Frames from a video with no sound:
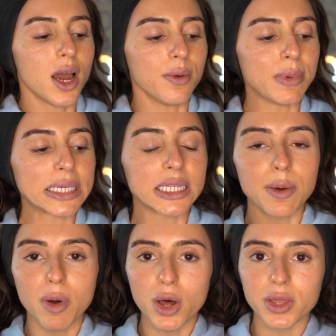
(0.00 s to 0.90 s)
I mix
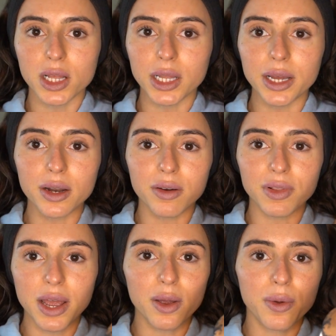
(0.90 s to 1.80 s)
them on the lid of
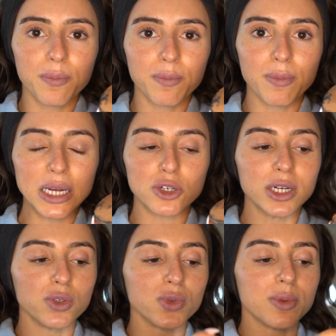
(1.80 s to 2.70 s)
like my
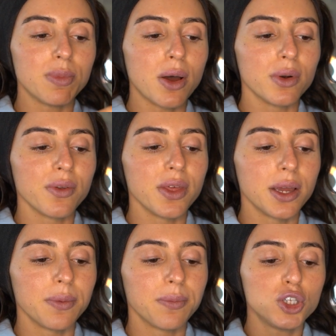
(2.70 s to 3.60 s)
translucent powder
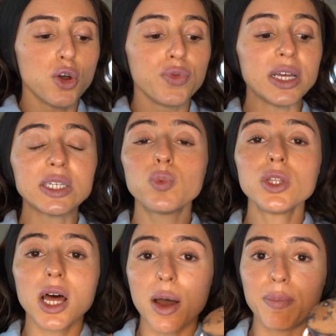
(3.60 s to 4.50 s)
thing. So this
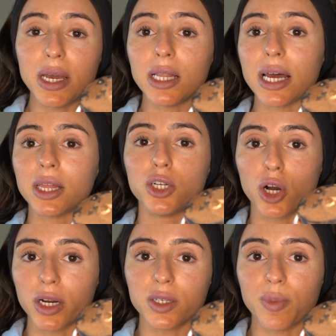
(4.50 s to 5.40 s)
will not be like the
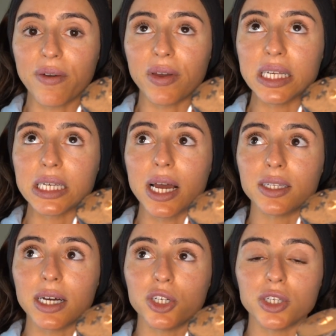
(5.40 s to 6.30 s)
darkest my face
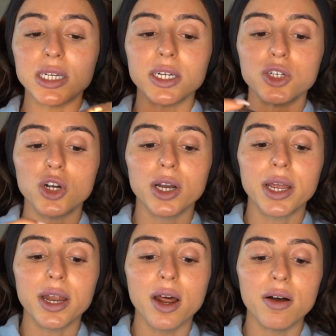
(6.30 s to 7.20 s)
gets. I just need a
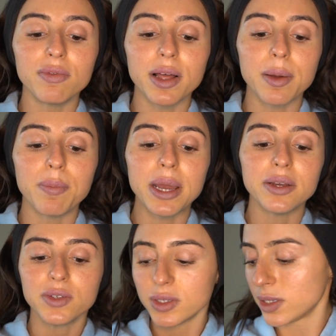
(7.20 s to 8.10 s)
dark enough like
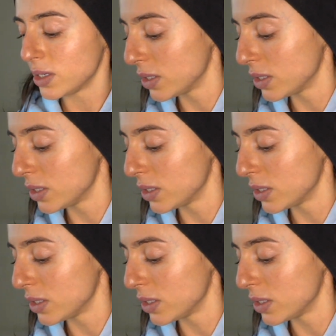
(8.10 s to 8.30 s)
base.